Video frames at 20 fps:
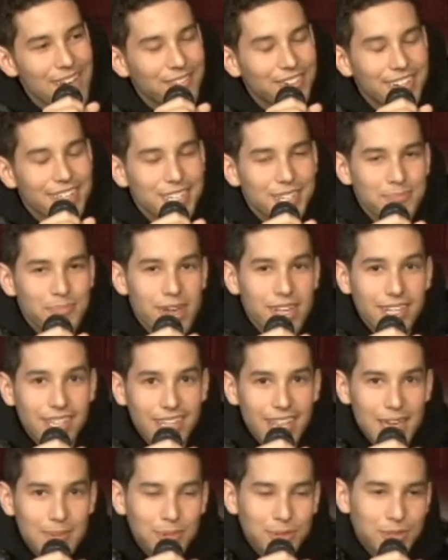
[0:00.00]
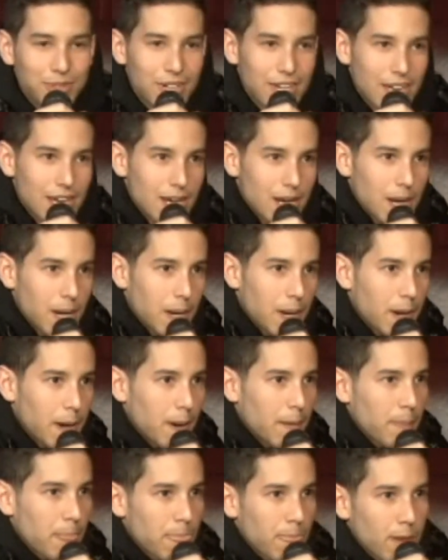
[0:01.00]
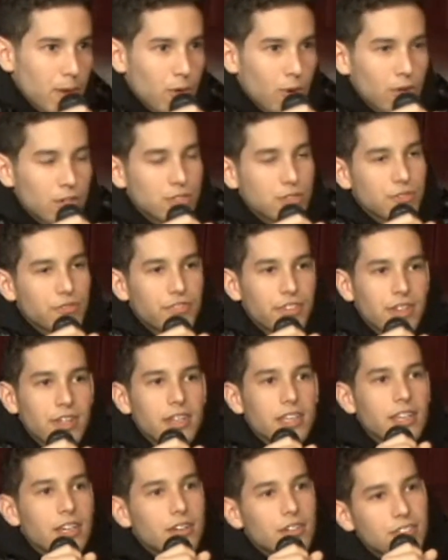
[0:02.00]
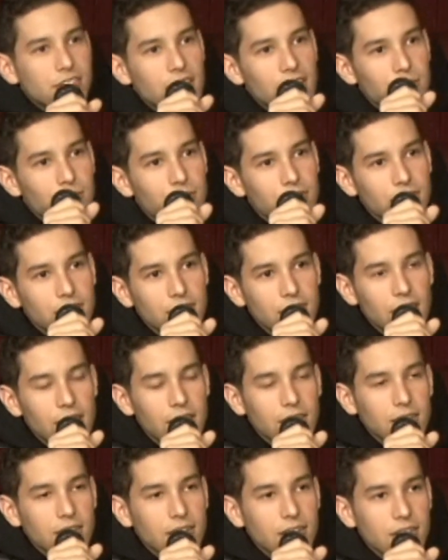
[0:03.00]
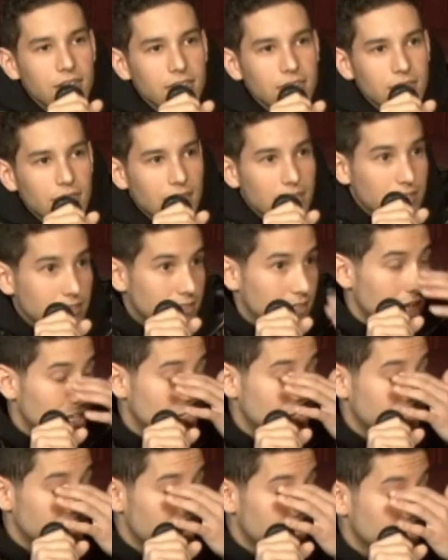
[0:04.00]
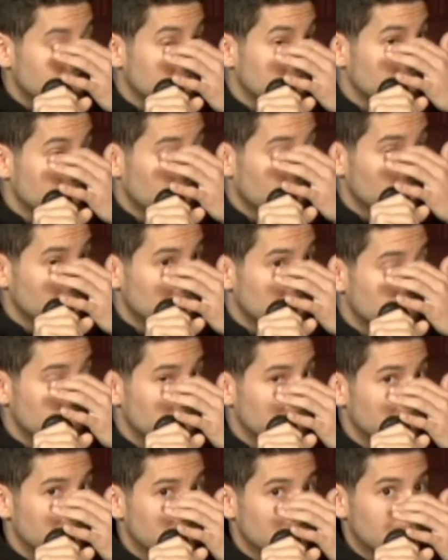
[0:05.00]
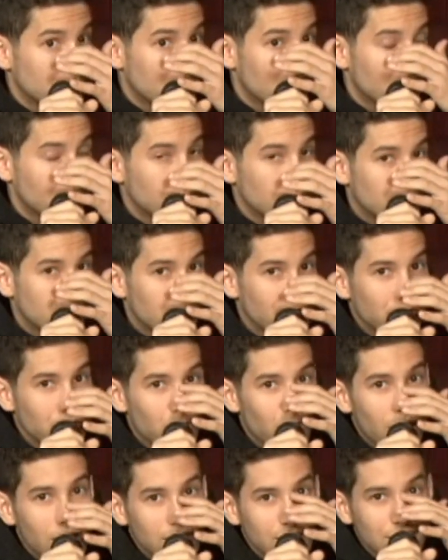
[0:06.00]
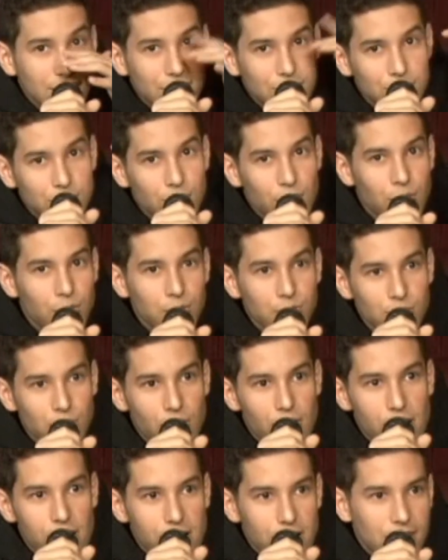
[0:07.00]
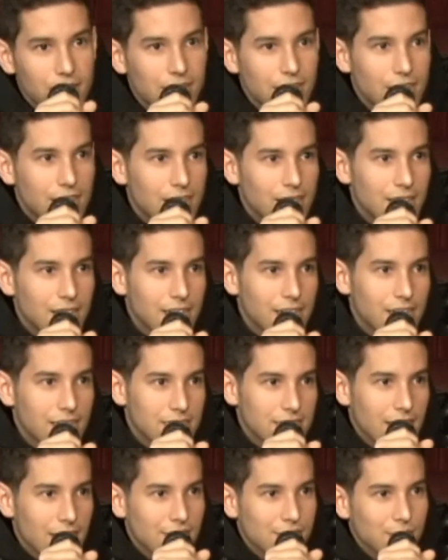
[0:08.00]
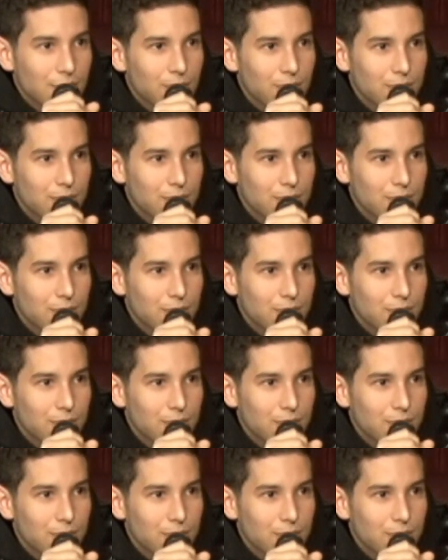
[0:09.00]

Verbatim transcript: have an independent label, um, Quarter to Infinity Entertainment. That uh that's that's basically the whole team. You know, if you're watching this, you know who you are. Uh, shout out to